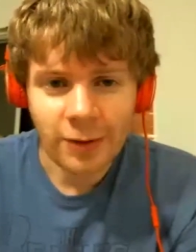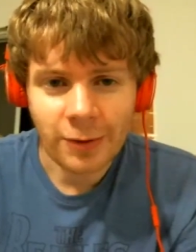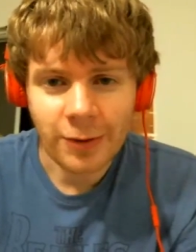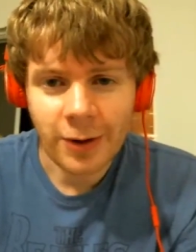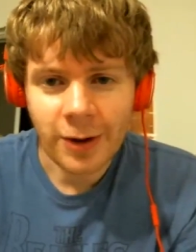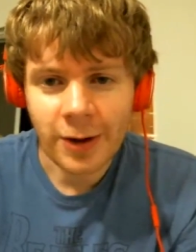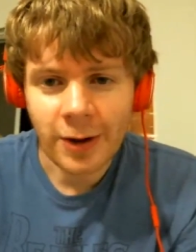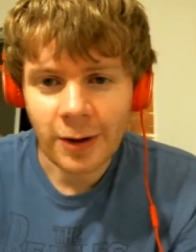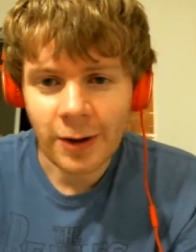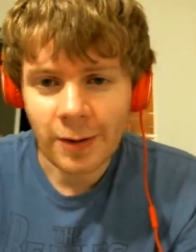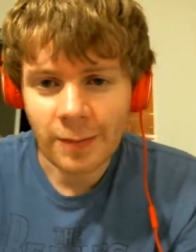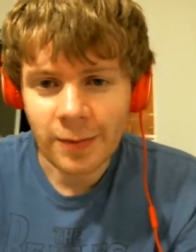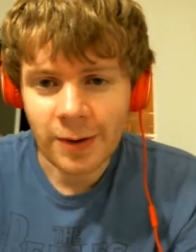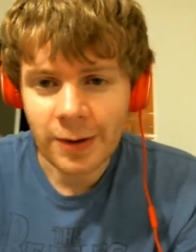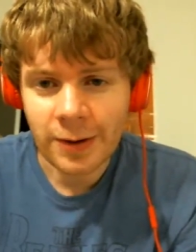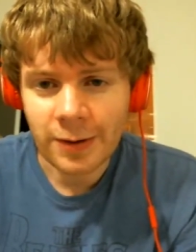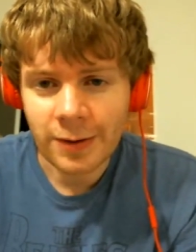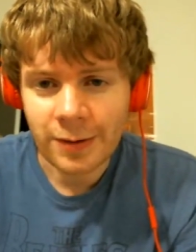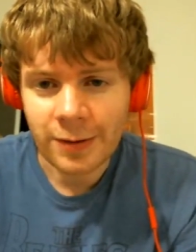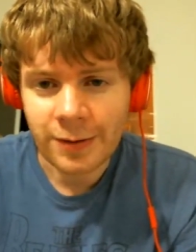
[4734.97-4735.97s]
Die Another Day.
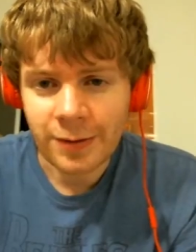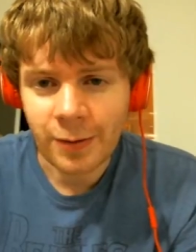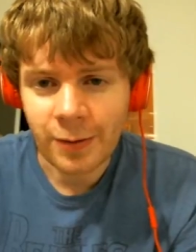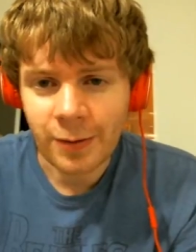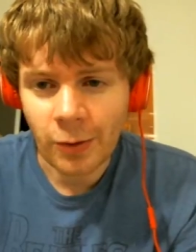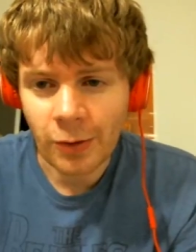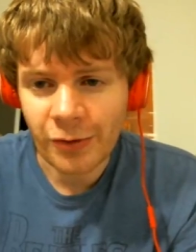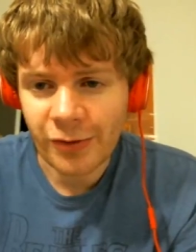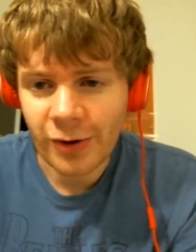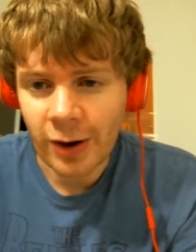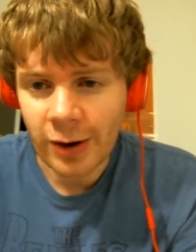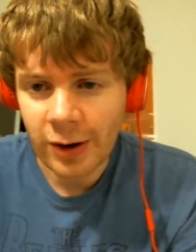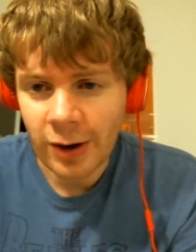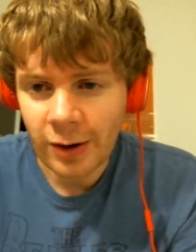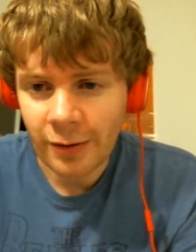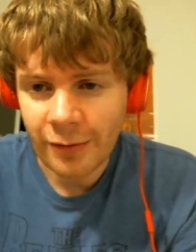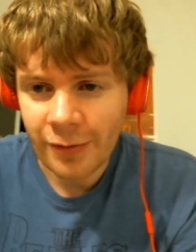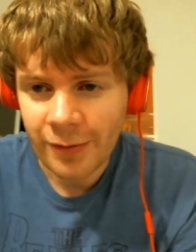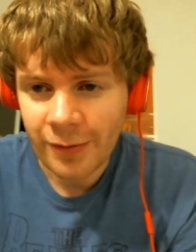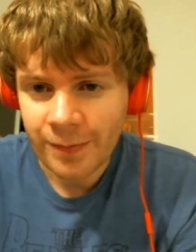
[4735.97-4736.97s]
In The World's Not
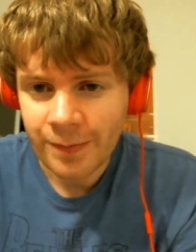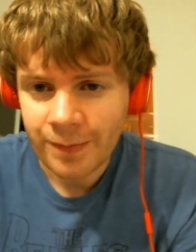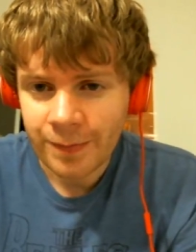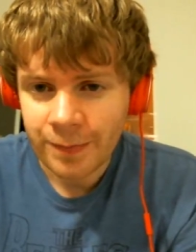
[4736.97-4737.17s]
Enough.